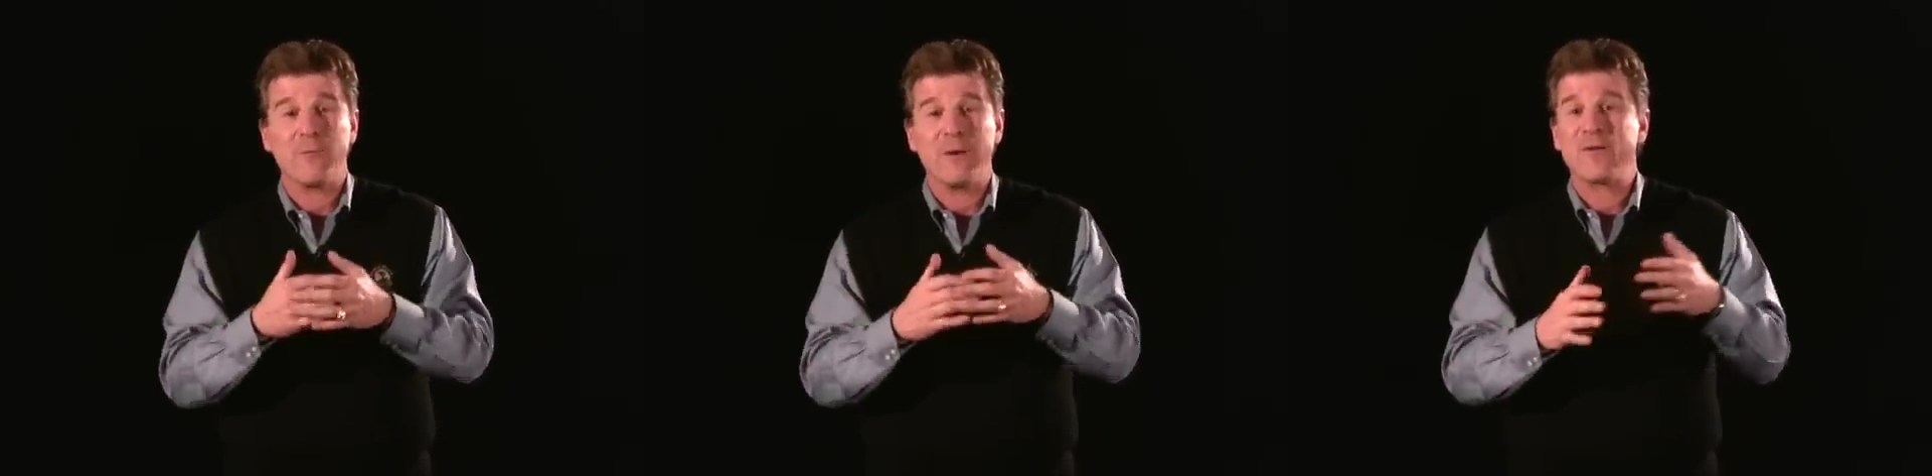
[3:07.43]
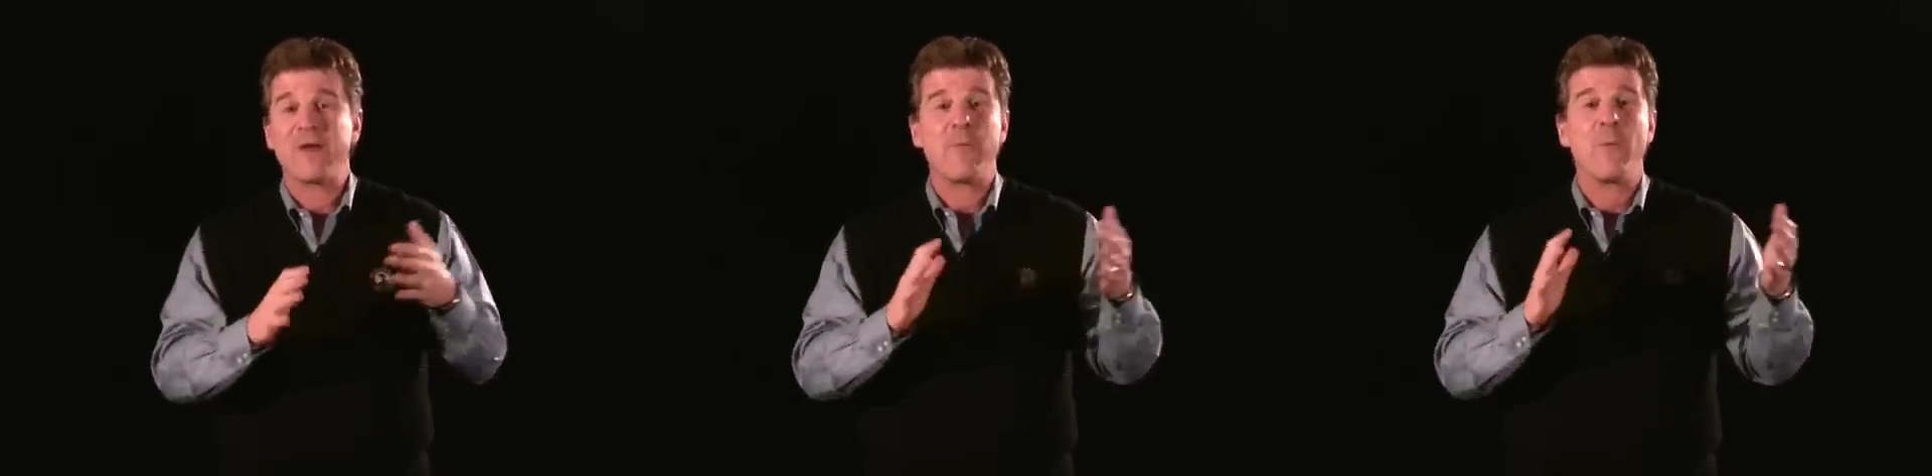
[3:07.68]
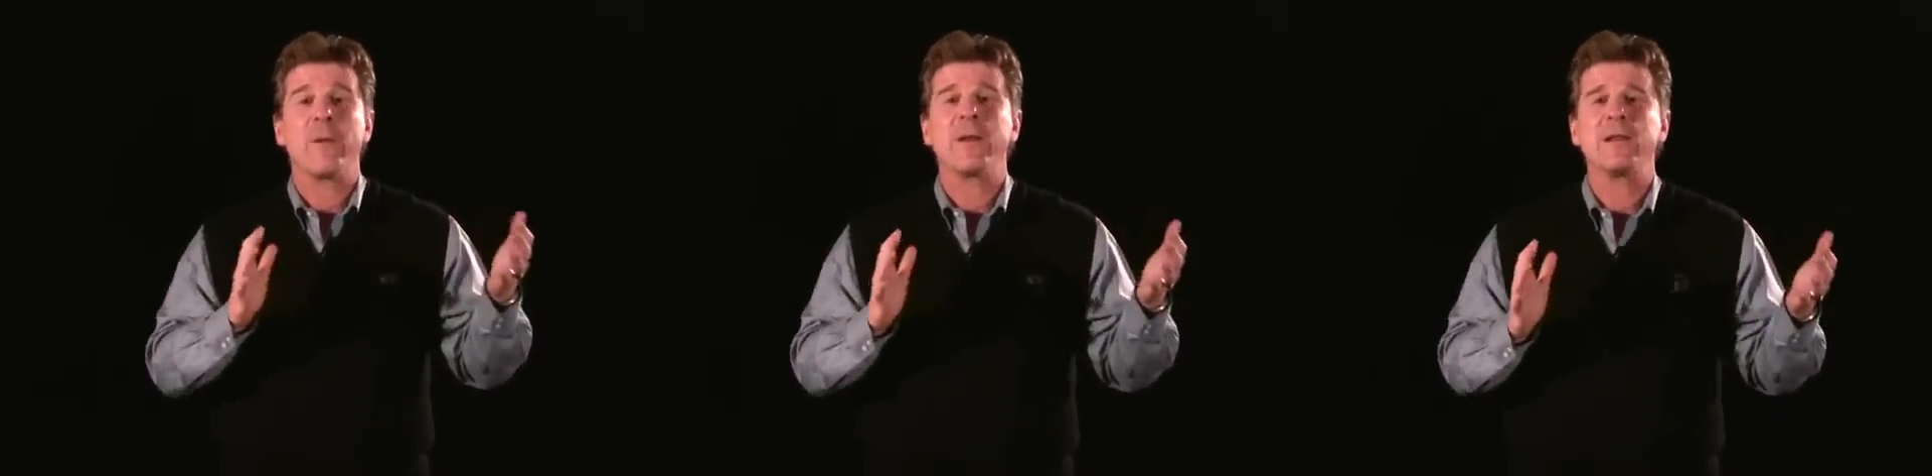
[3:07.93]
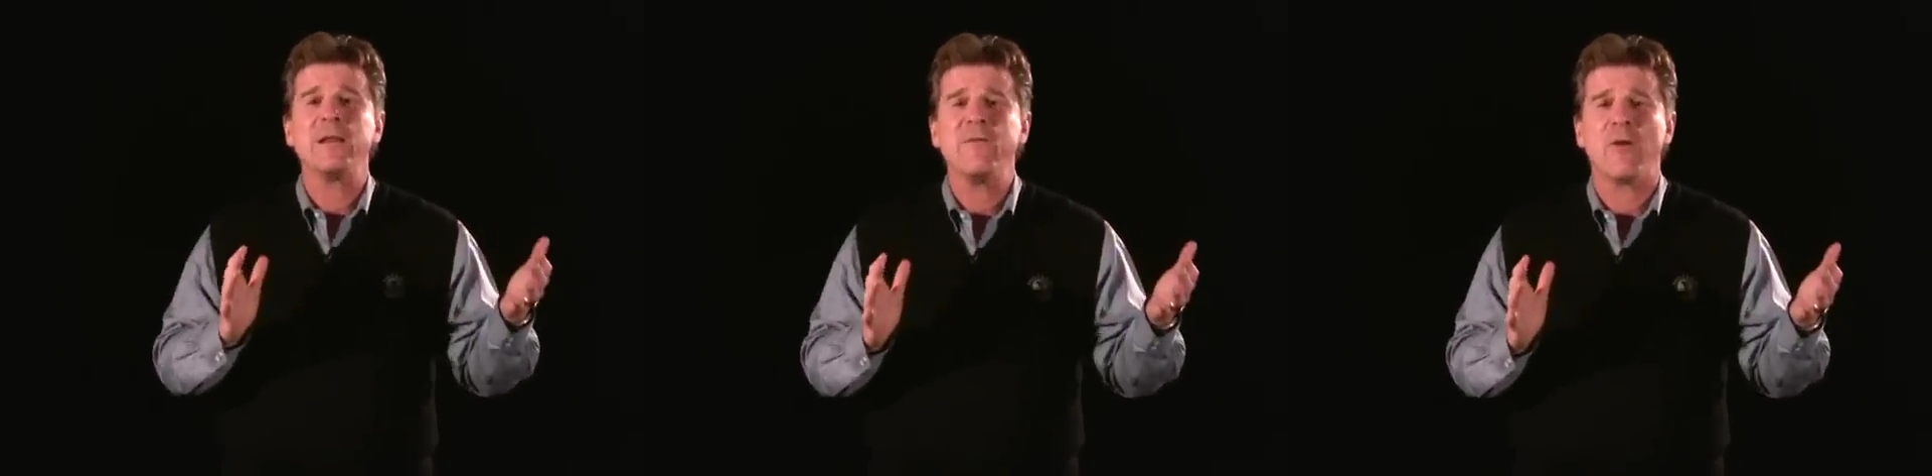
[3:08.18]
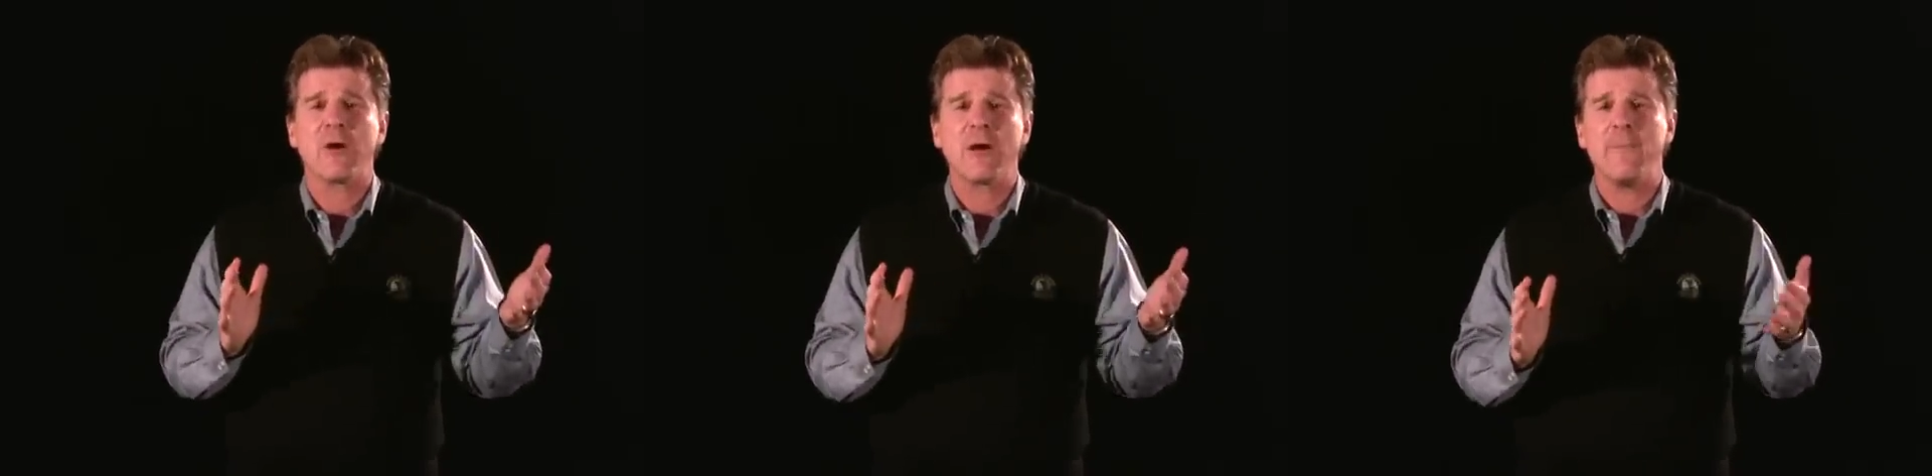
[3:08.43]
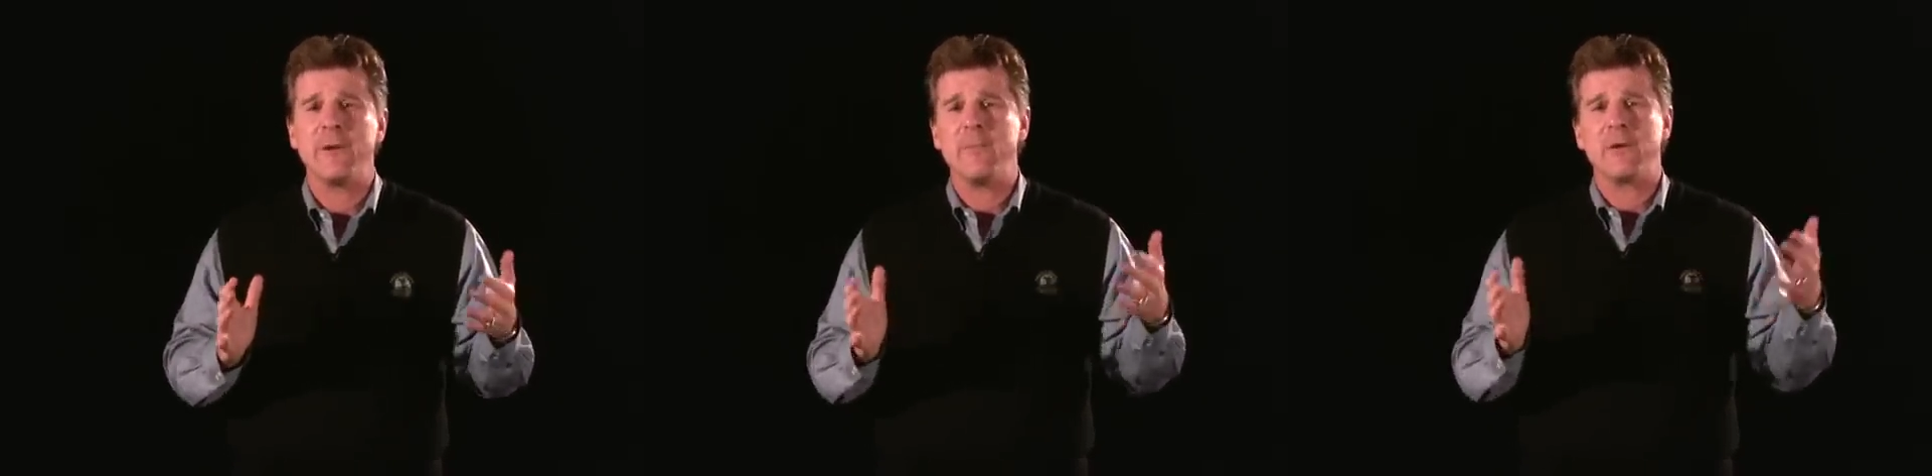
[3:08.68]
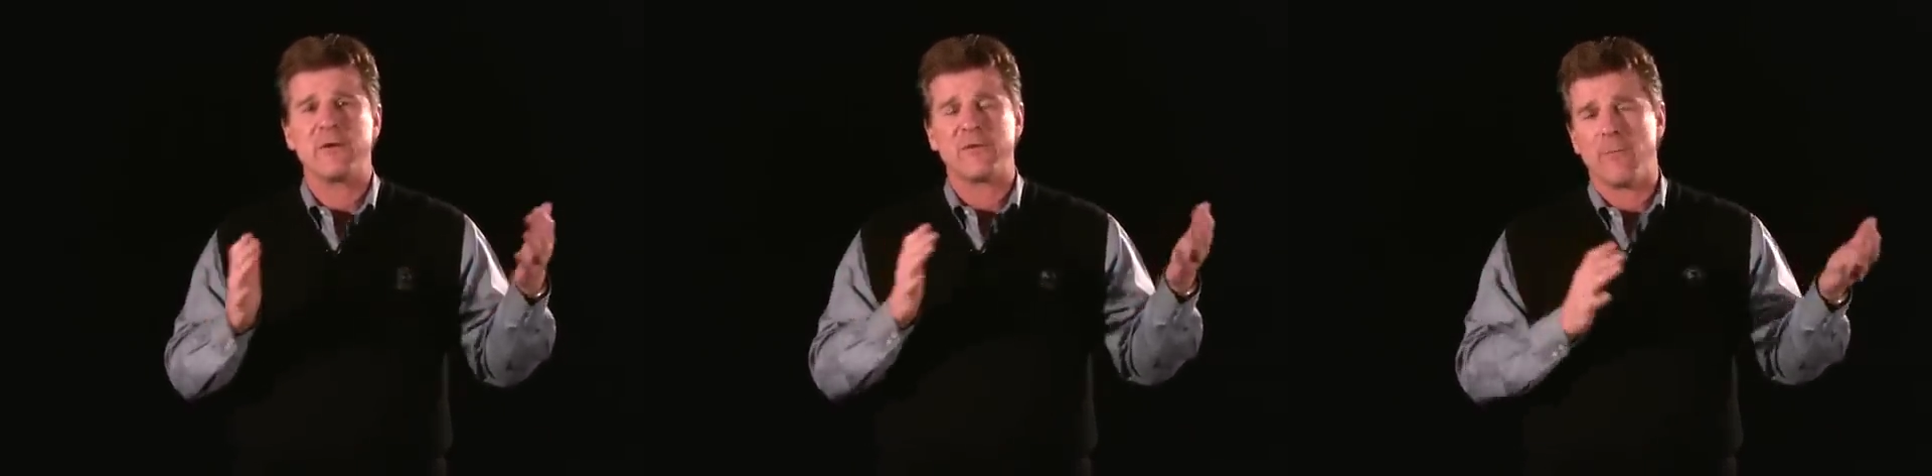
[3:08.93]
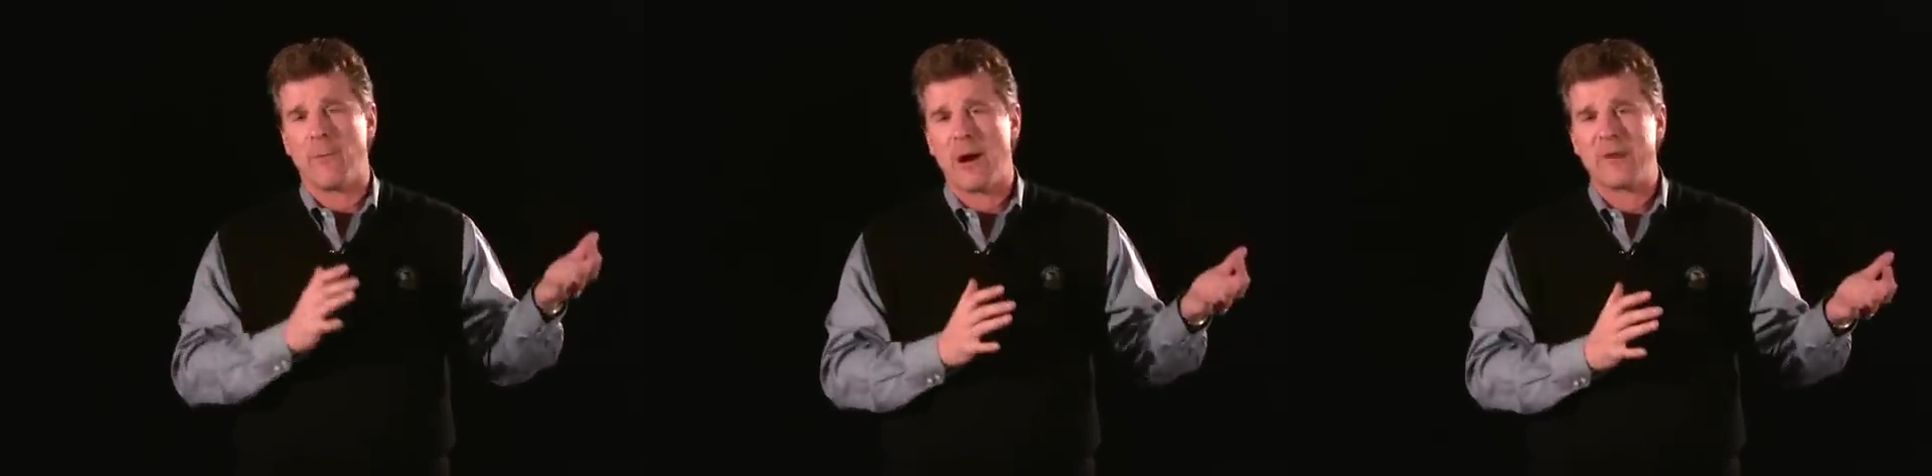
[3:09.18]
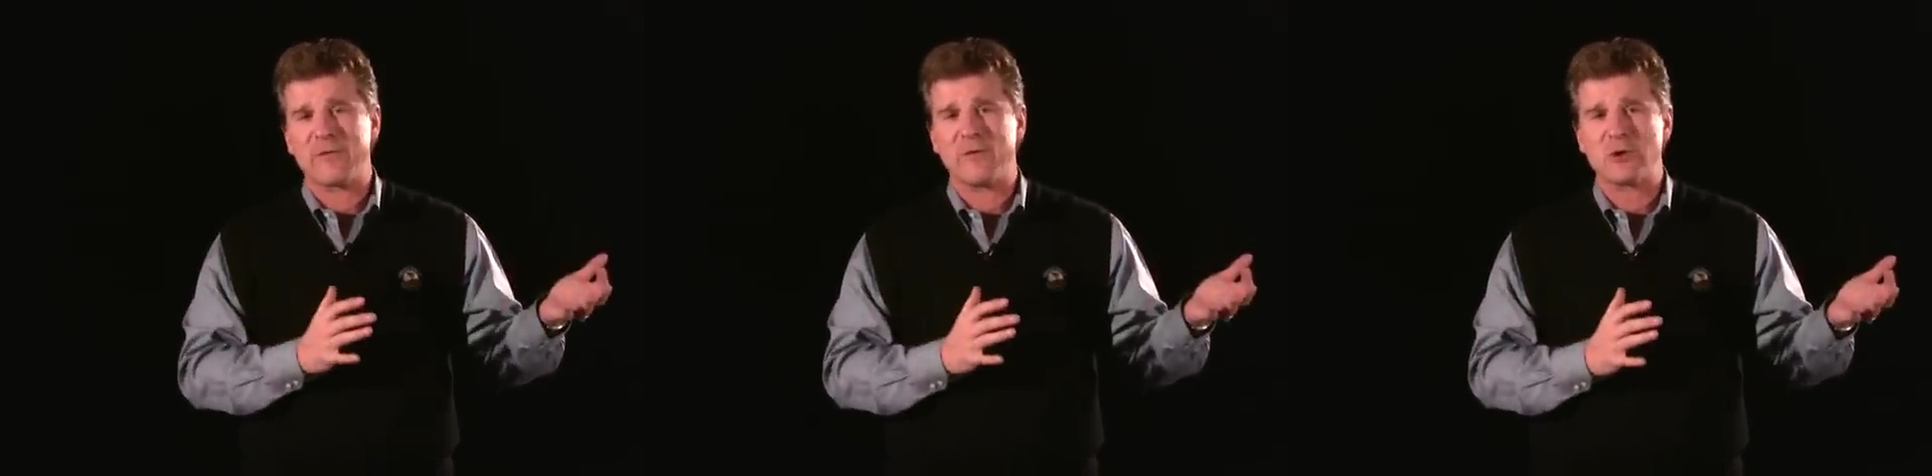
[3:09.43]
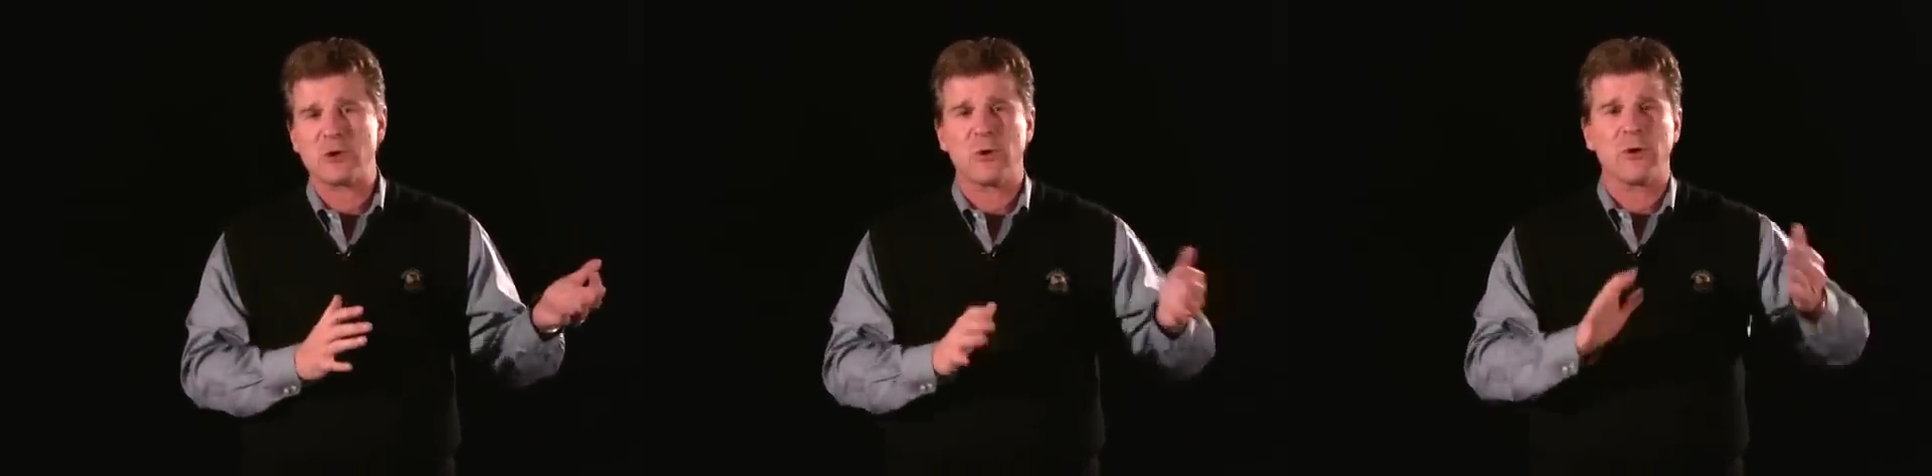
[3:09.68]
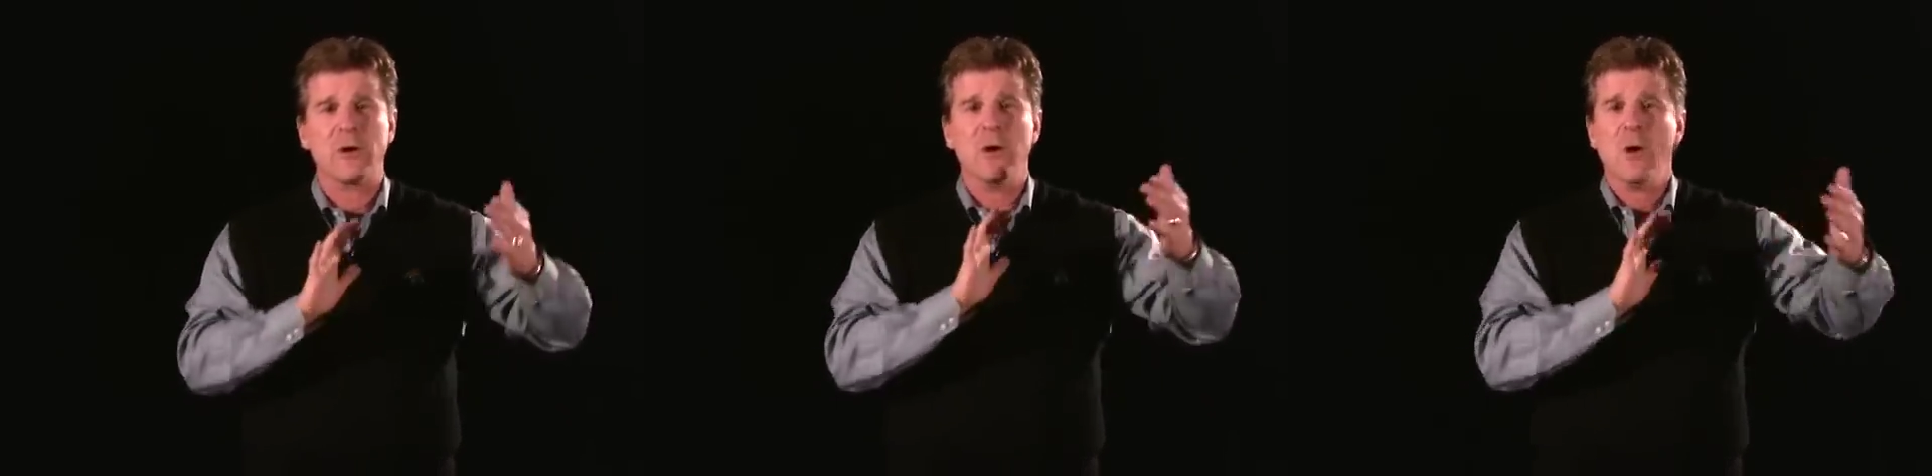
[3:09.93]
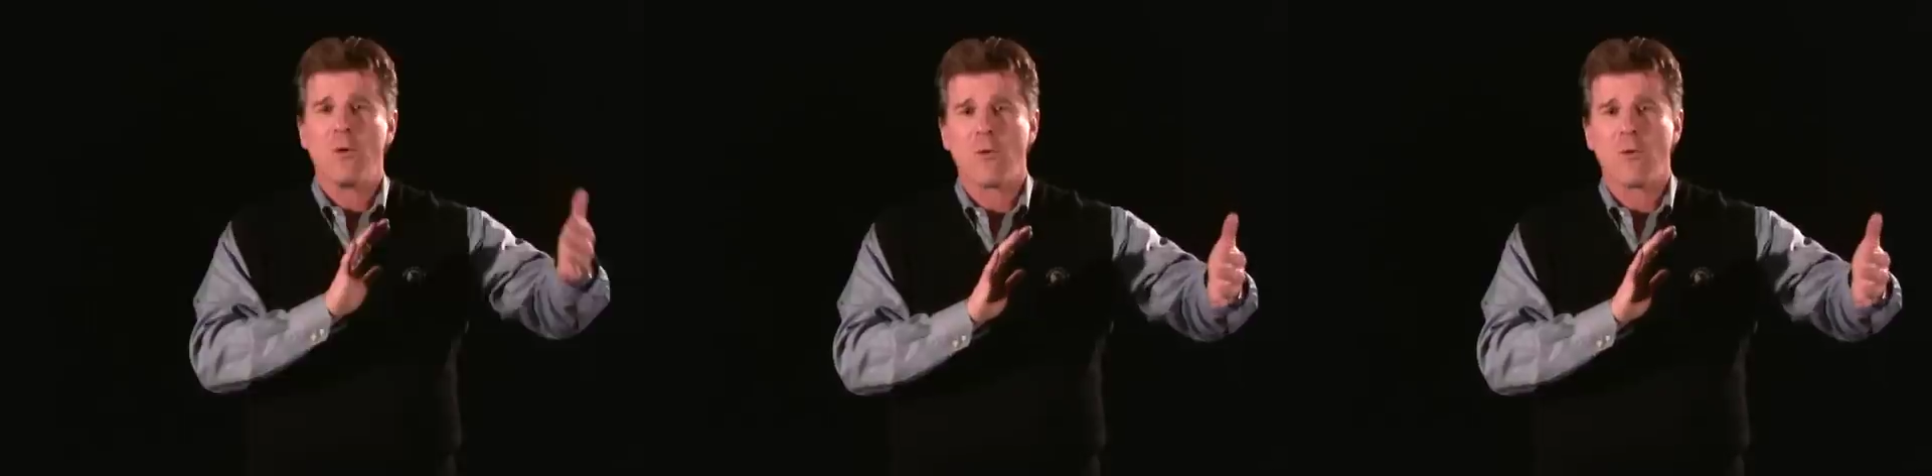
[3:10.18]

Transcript: we decide we want to leave our company because our boss is a jerk